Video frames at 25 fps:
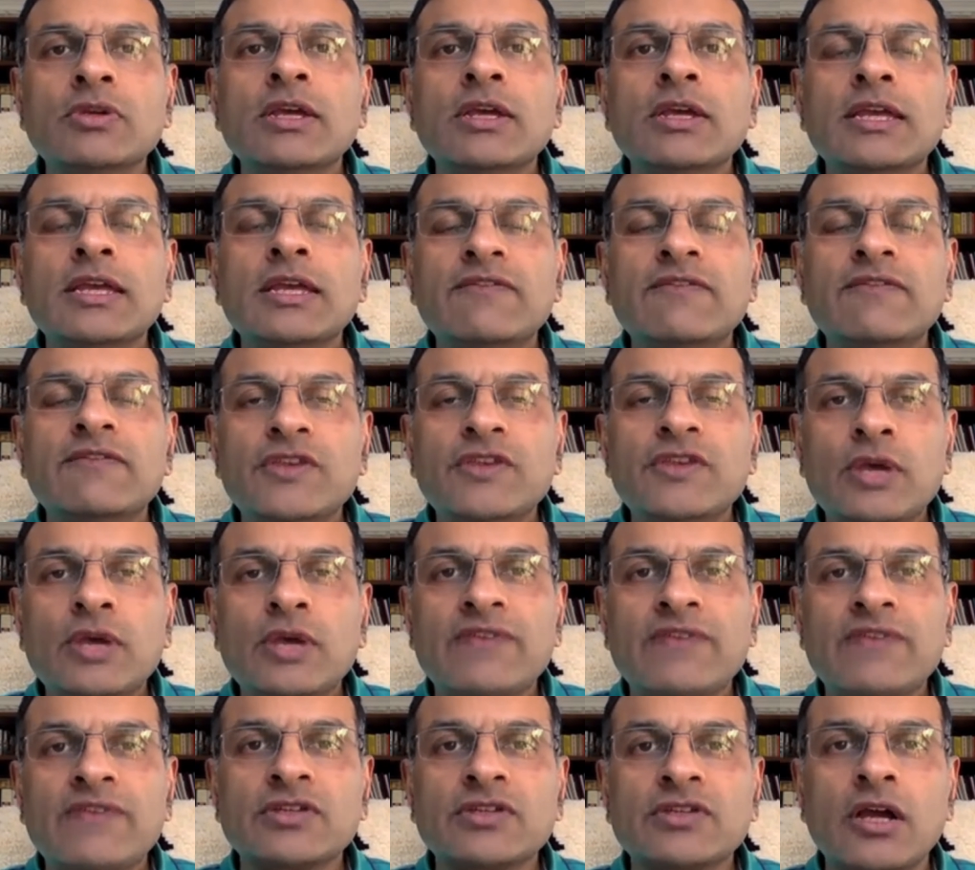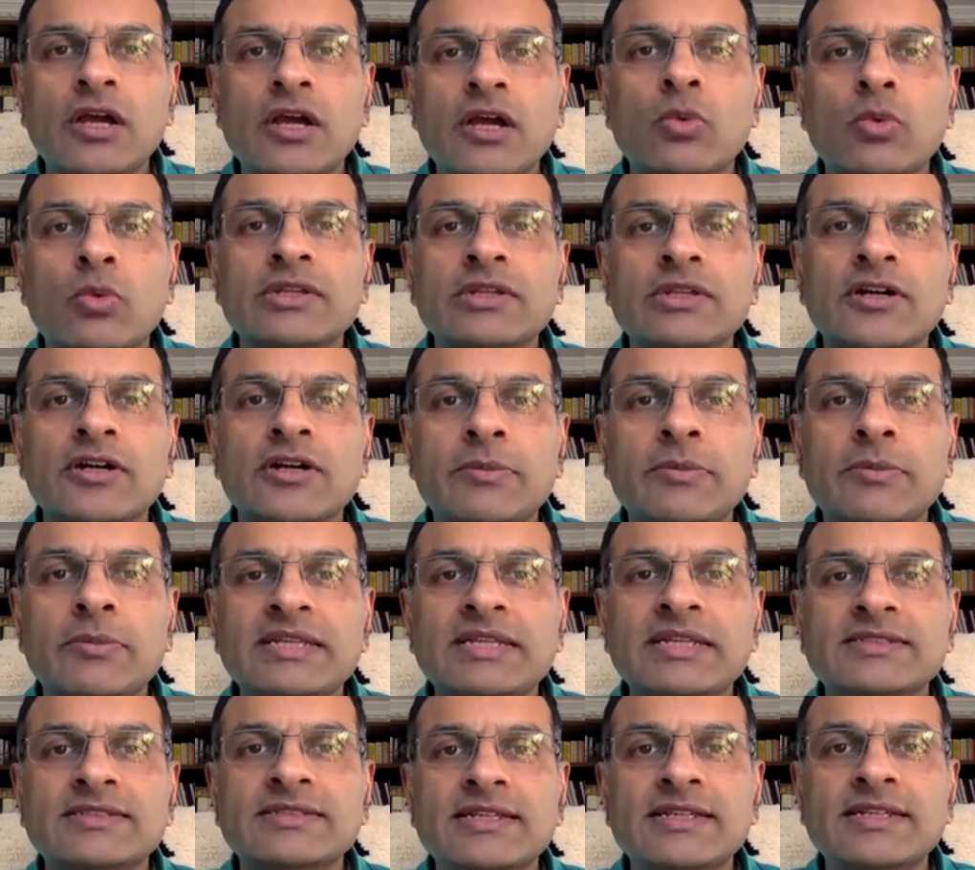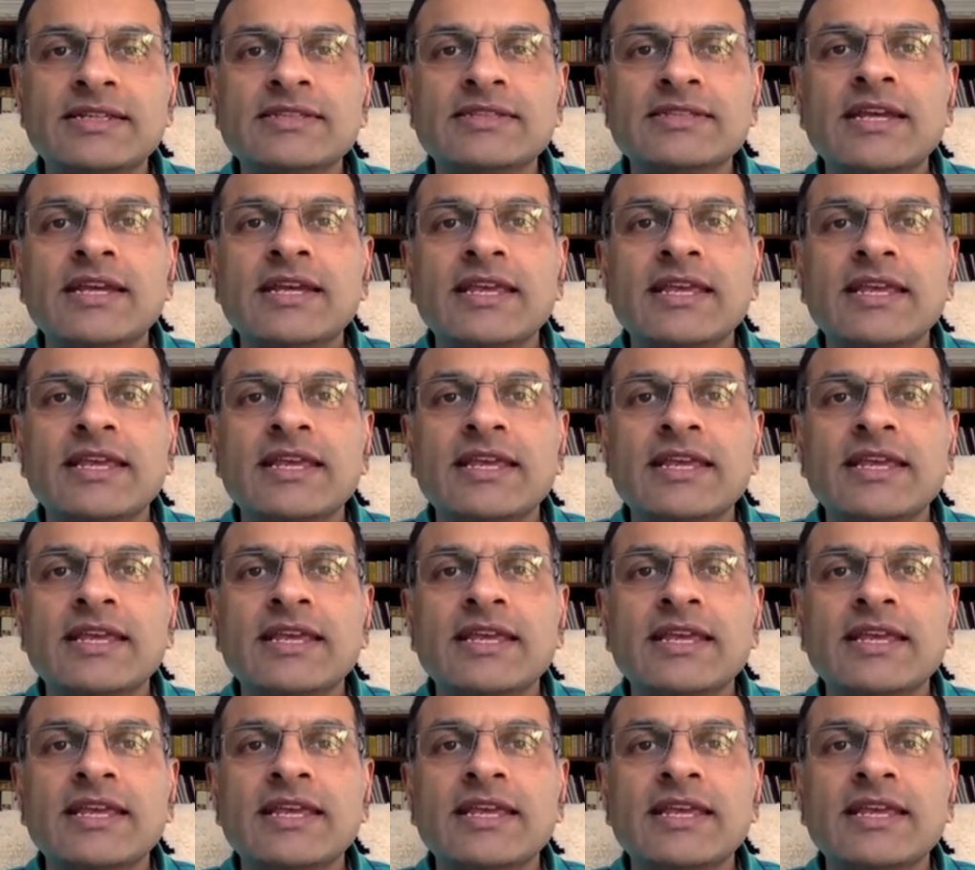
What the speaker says: if you have type 1 diabetes,